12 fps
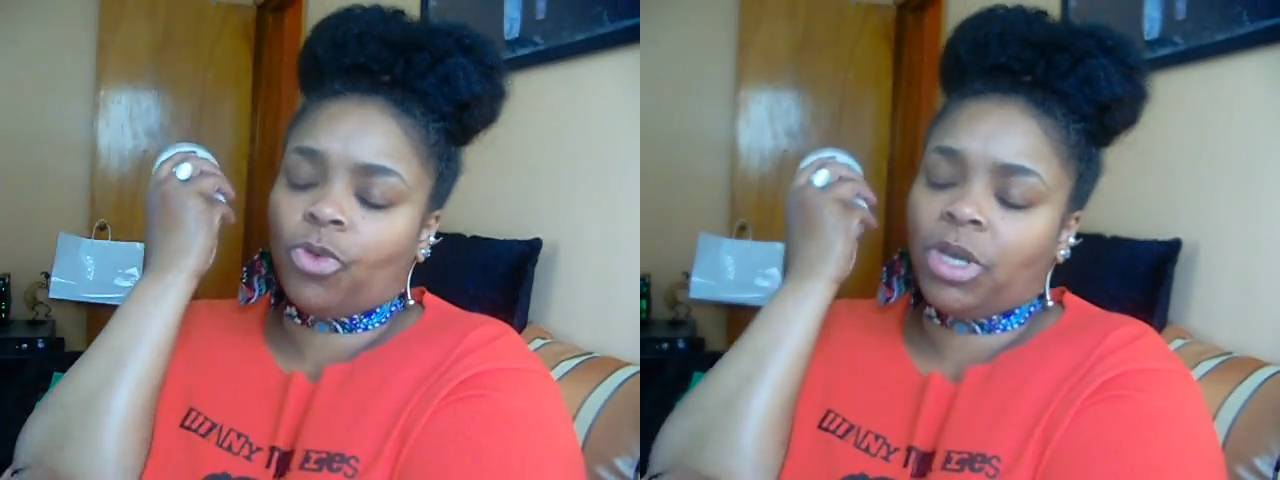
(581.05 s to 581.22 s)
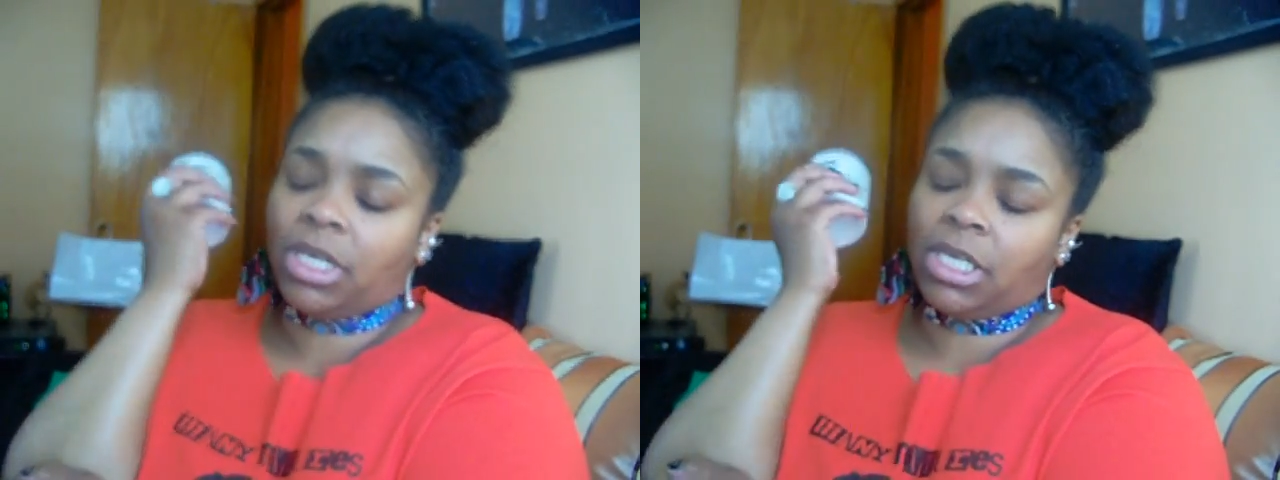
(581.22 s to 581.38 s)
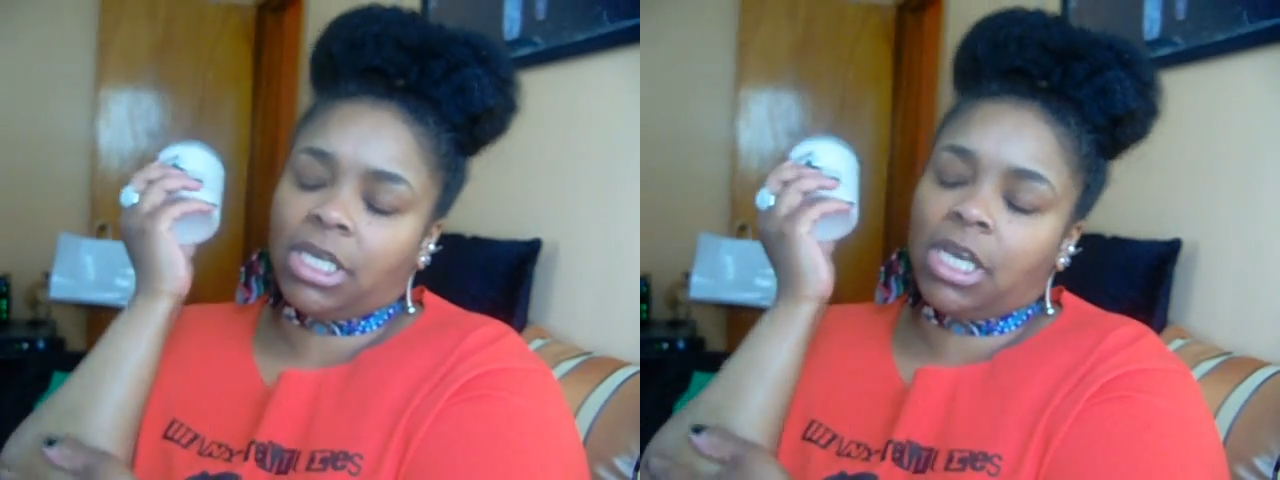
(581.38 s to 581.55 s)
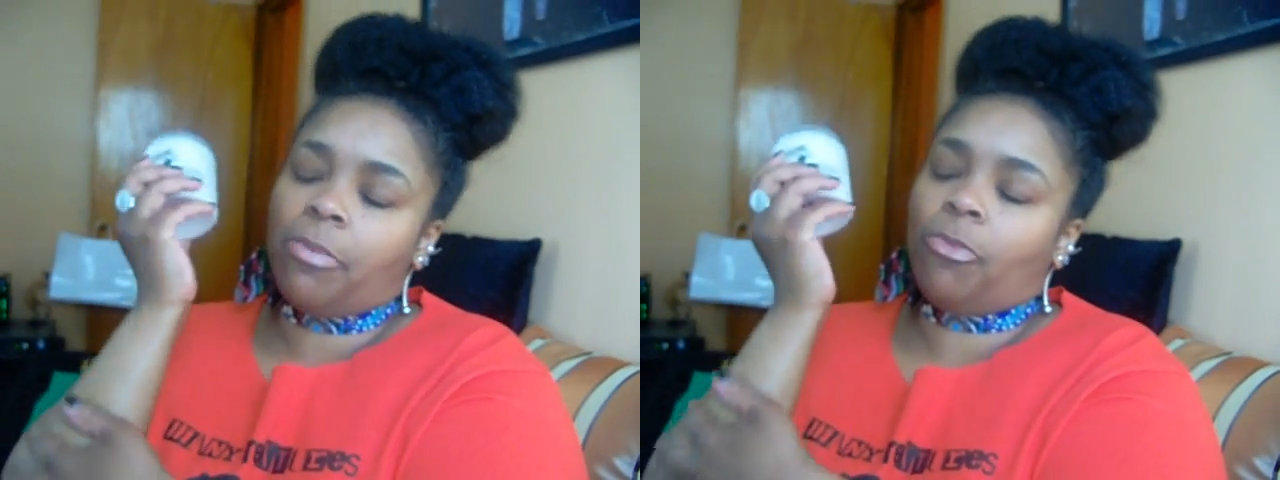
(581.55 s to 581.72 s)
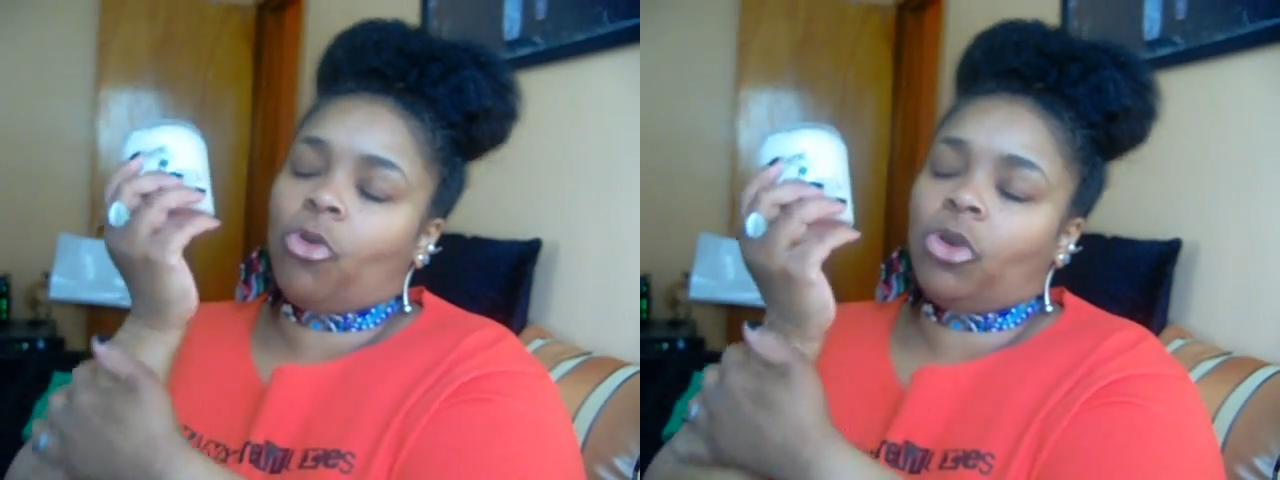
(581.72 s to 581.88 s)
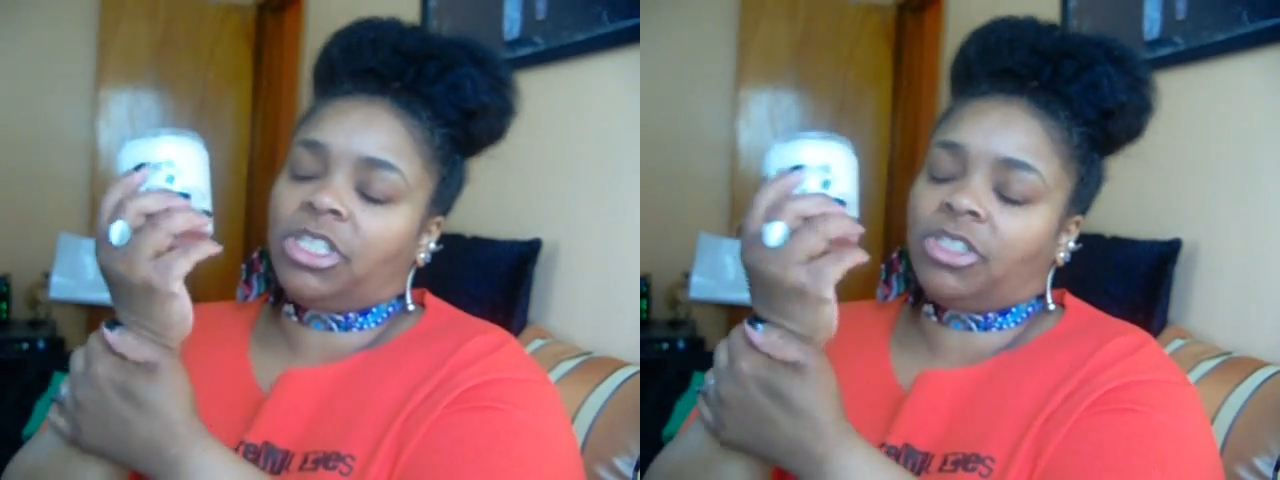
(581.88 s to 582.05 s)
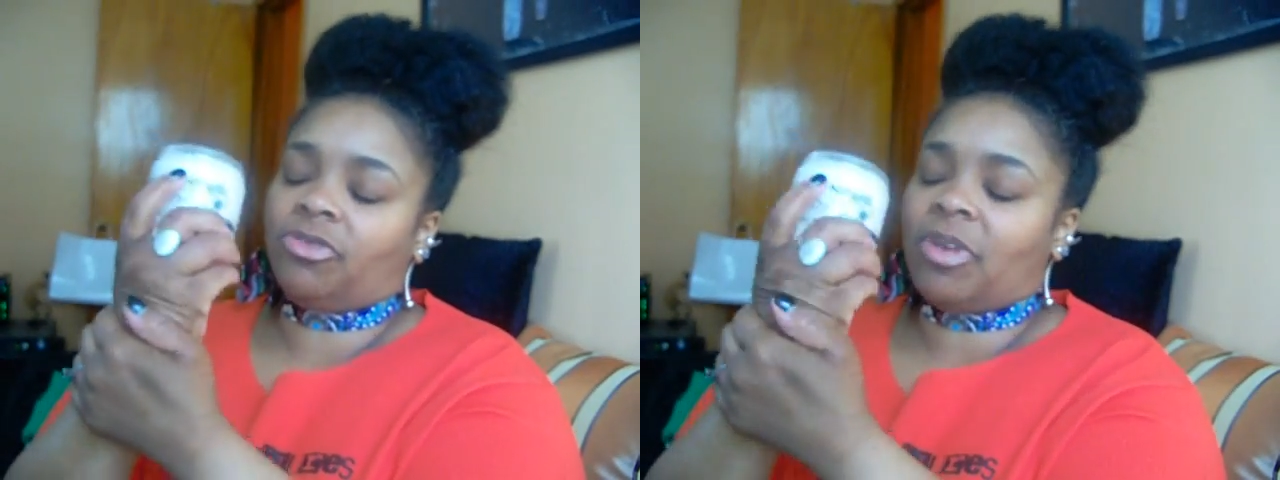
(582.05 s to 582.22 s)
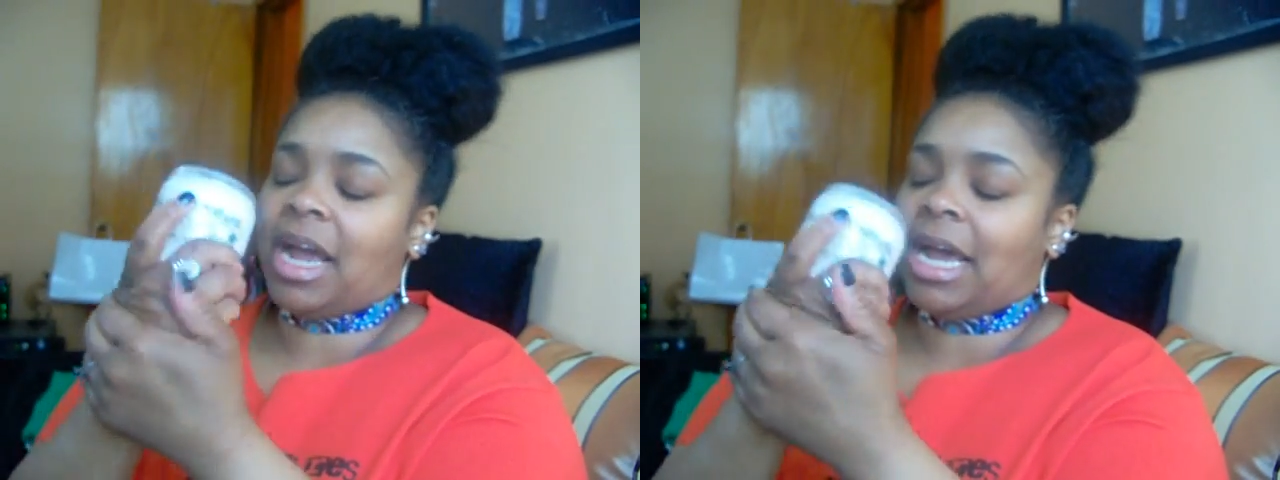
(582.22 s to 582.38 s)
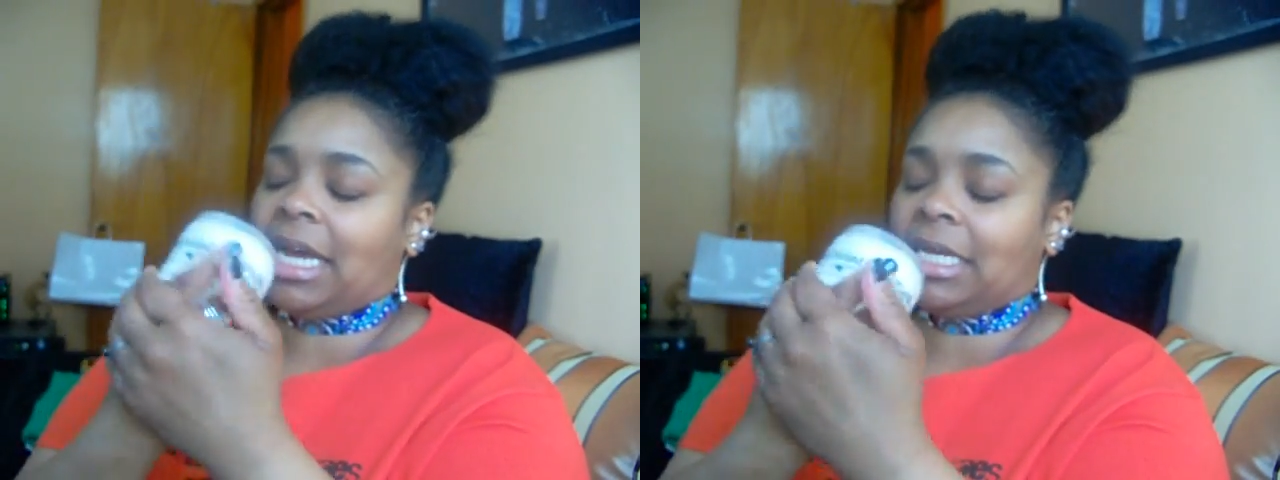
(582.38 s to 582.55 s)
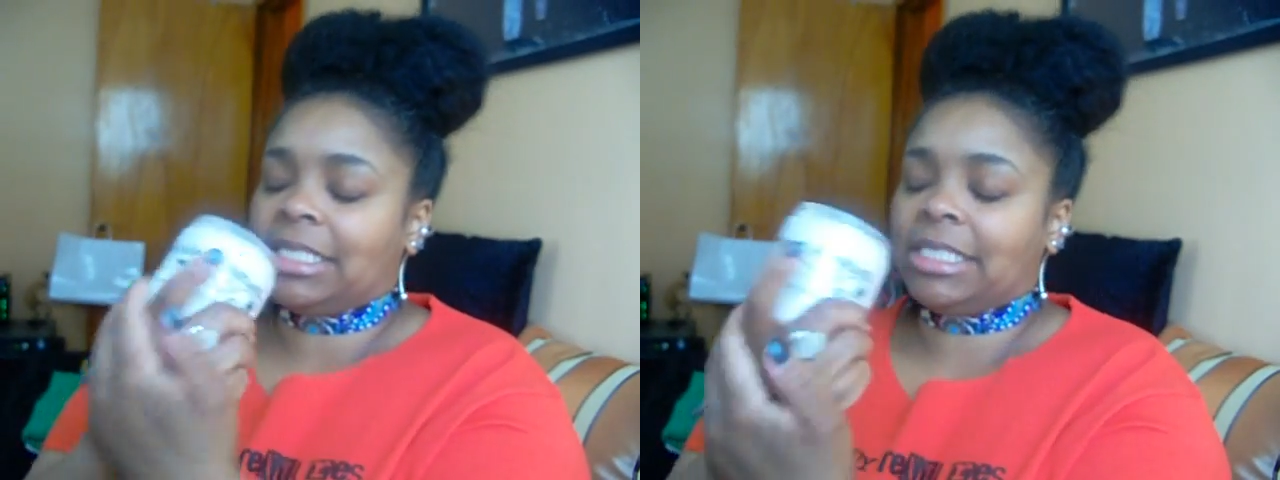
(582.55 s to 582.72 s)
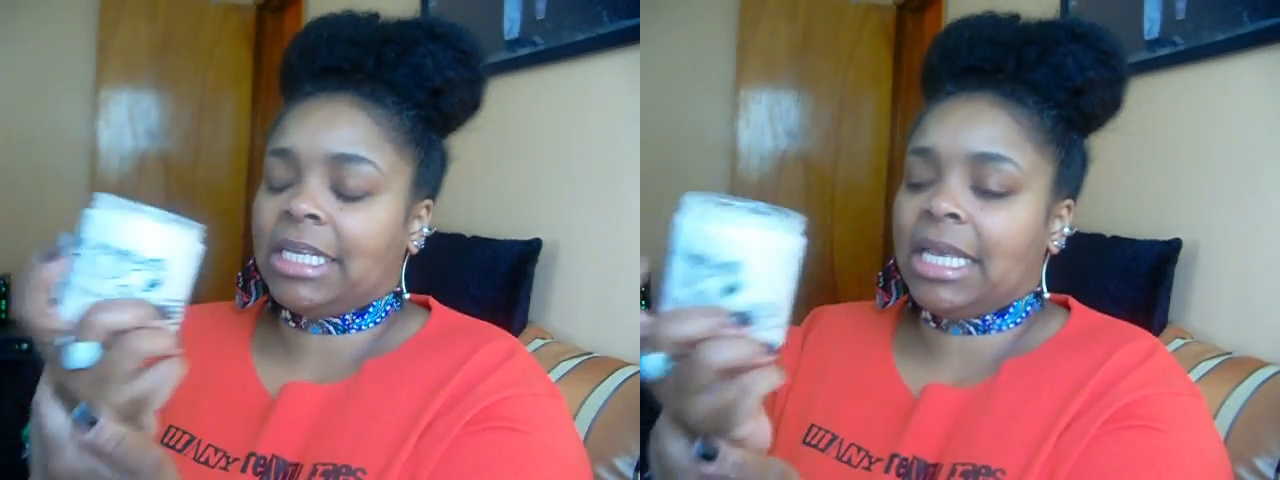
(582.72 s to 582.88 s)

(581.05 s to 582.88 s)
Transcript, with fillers: really moisturized,